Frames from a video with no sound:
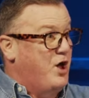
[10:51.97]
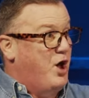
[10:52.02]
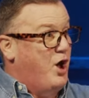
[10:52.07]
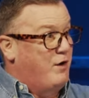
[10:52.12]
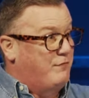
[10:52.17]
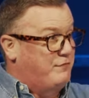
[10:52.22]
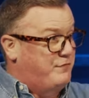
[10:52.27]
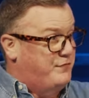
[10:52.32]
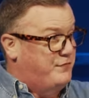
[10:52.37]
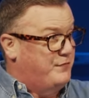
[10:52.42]

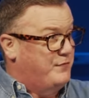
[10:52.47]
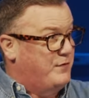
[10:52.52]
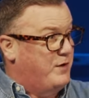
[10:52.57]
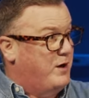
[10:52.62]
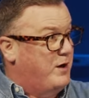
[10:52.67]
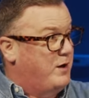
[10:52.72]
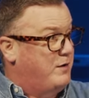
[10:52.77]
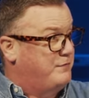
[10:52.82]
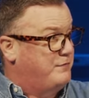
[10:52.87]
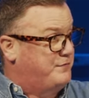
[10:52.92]

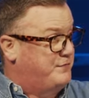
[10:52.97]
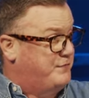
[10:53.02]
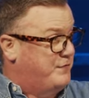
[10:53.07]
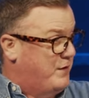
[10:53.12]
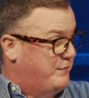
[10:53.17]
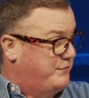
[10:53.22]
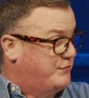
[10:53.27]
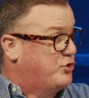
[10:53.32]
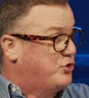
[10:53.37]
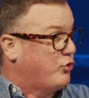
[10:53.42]

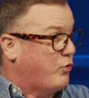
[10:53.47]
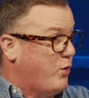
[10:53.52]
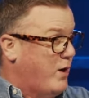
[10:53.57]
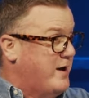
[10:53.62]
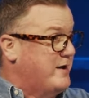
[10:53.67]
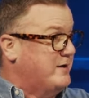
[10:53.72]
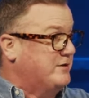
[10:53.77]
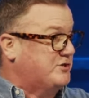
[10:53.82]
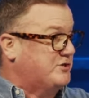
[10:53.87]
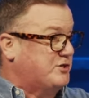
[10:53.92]
of
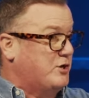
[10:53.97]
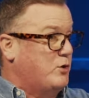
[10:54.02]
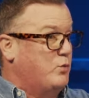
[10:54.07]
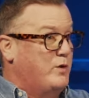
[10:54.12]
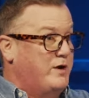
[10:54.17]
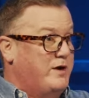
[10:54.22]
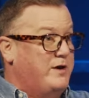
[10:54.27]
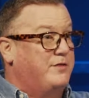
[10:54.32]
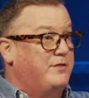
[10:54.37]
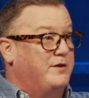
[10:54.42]
grace. So
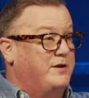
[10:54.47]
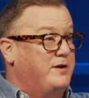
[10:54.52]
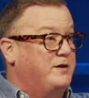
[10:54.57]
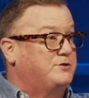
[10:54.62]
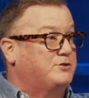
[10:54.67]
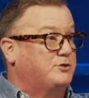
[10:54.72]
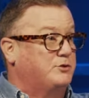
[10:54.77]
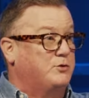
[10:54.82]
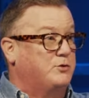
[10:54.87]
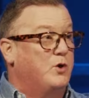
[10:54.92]
we either need
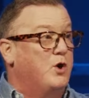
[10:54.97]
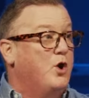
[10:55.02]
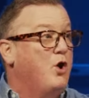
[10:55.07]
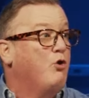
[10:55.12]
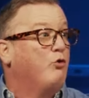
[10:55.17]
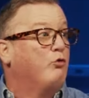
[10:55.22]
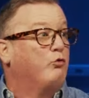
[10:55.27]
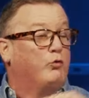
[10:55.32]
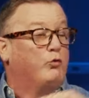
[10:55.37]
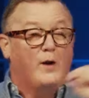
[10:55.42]
to
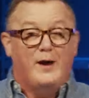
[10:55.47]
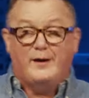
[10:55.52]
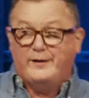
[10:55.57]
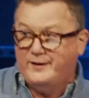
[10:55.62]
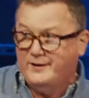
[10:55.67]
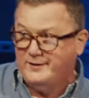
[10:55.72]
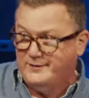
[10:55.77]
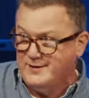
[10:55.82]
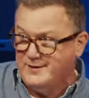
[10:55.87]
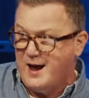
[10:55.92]

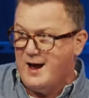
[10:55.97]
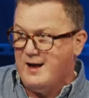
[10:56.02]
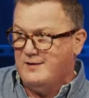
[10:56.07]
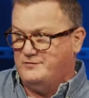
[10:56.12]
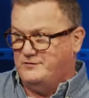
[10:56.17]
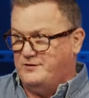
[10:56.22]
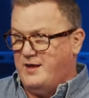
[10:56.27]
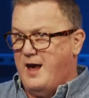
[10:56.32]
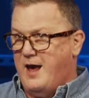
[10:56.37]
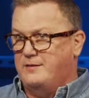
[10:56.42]

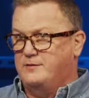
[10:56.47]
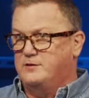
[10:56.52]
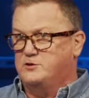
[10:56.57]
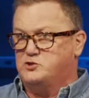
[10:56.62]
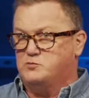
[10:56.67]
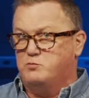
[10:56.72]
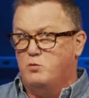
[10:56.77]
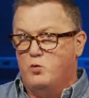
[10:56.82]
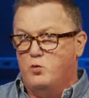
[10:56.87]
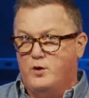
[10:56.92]
recognize that
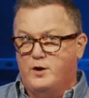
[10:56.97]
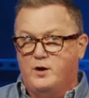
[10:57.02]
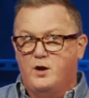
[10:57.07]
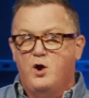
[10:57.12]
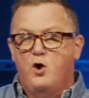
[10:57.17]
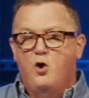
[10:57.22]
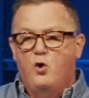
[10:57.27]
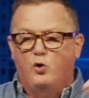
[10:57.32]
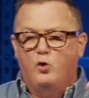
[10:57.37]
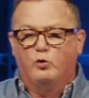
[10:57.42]
this morning
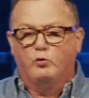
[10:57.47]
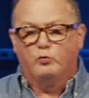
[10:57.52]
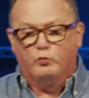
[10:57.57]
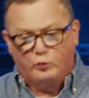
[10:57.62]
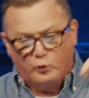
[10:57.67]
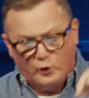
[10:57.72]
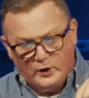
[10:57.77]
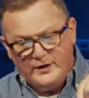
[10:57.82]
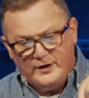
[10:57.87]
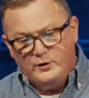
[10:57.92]
or
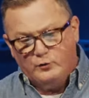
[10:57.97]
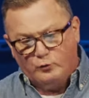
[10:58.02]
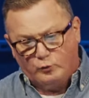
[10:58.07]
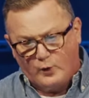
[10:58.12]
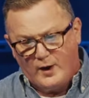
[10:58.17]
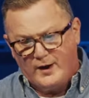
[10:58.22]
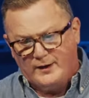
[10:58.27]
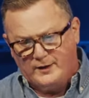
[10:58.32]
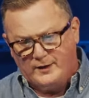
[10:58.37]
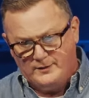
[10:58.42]

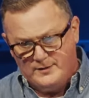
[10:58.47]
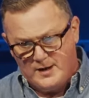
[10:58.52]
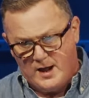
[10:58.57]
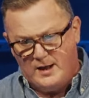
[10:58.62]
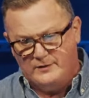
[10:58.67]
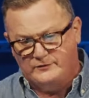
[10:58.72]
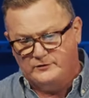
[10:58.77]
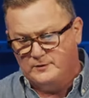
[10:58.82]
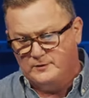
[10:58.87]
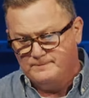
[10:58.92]

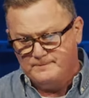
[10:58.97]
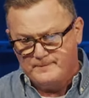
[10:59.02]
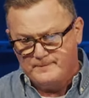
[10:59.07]
re-recognize it.